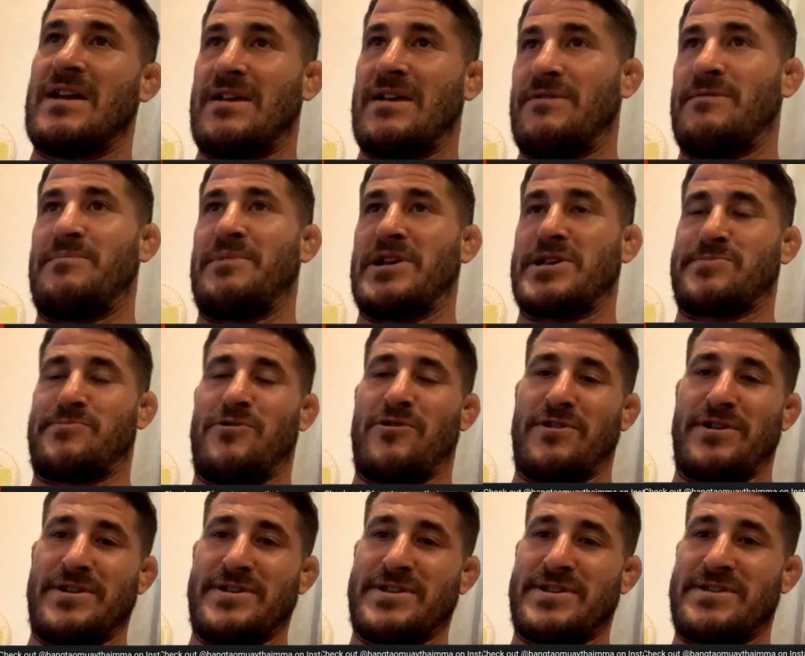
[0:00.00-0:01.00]
and the best
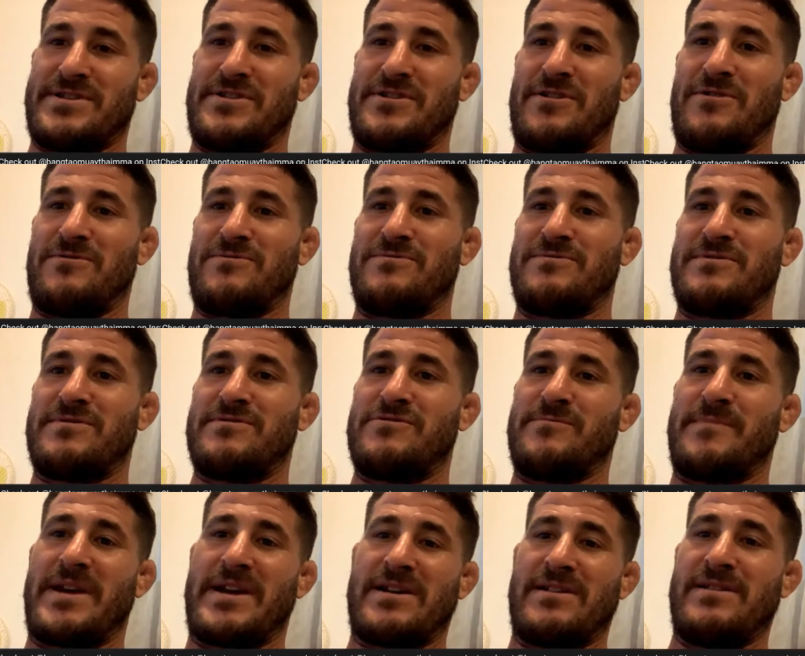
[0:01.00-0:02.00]
part is you
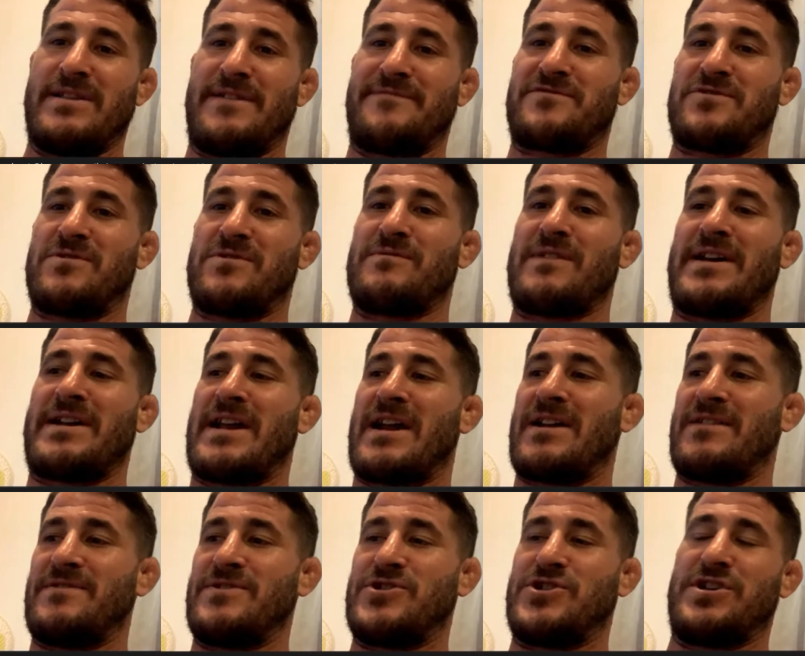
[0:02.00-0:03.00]
make a left or a right
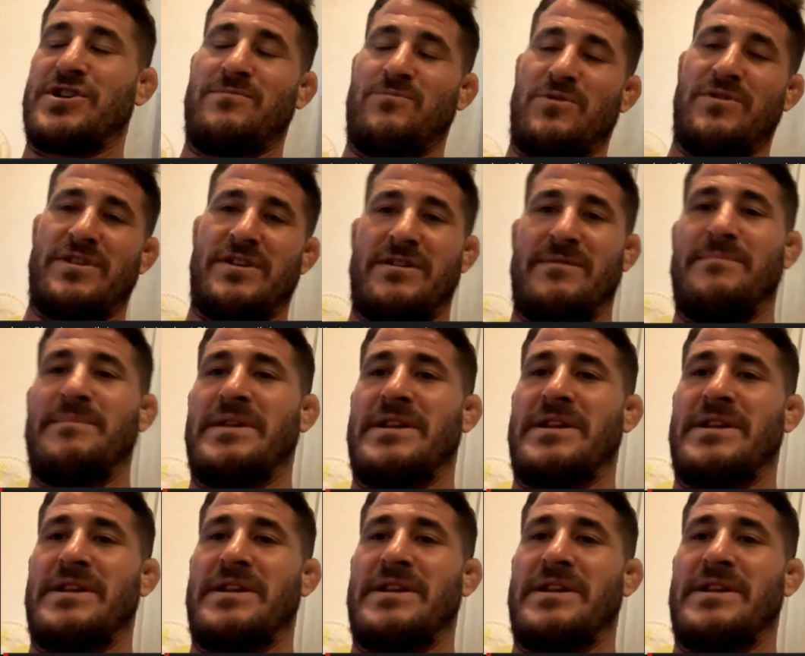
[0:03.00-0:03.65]
out of the gym within a